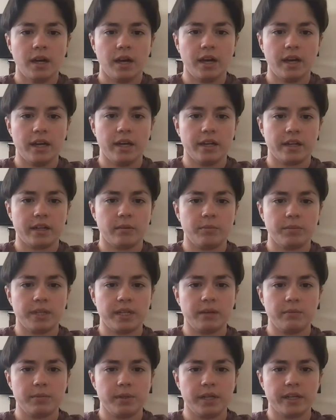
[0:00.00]
A
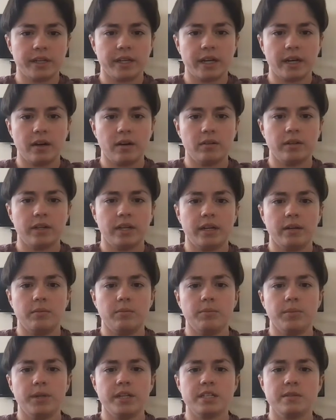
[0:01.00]
complete blood count
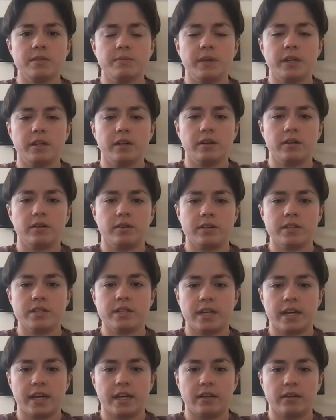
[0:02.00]
and blood smear or
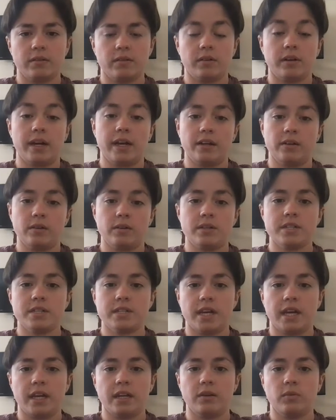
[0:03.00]
stain
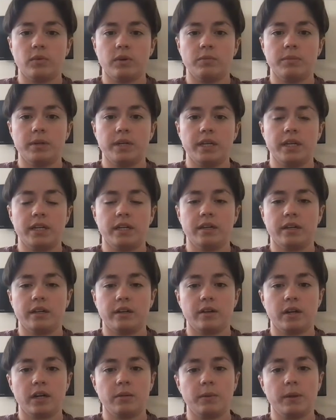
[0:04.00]
would be
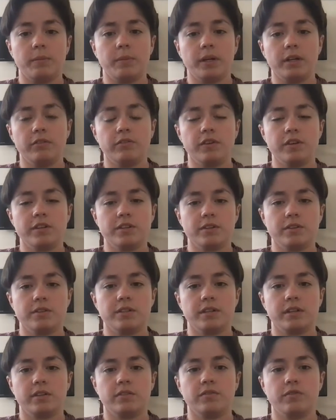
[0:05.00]
incredibly beneficial
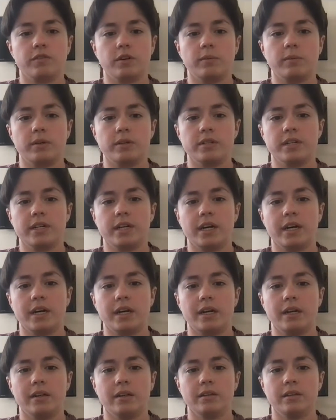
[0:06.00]
to confirm or
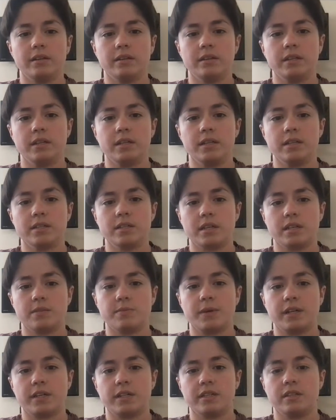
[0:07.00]
deny the
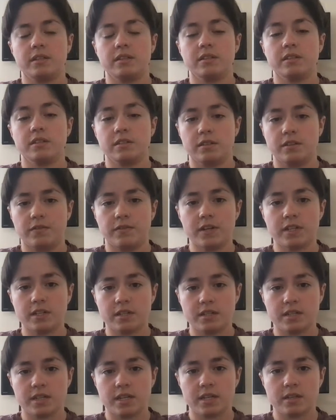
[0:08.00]
suspected
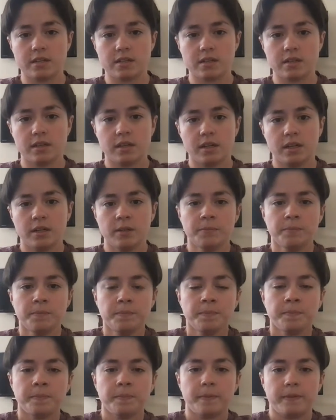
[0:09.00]
deficiencies.
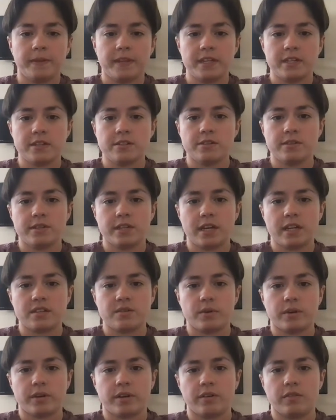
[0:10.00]
These two tests
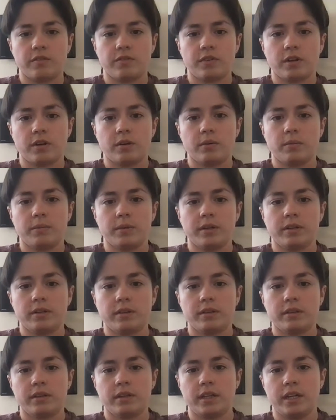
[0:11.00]
would confirm
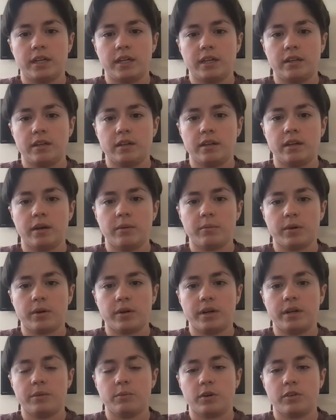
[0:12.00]
the number
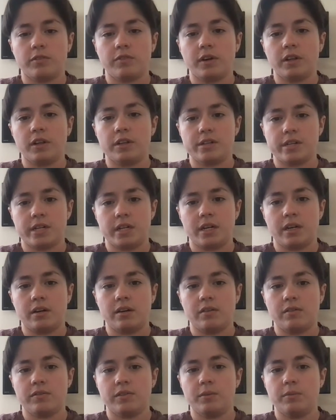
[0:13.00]
and morphology
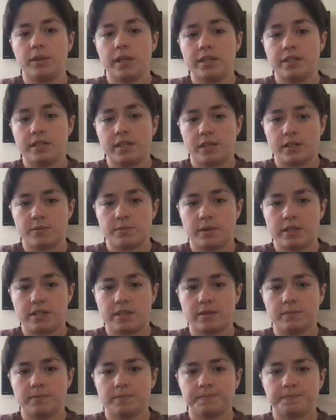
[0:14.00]
of the blood cells
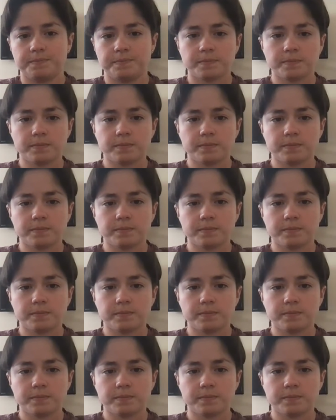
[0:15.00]
present.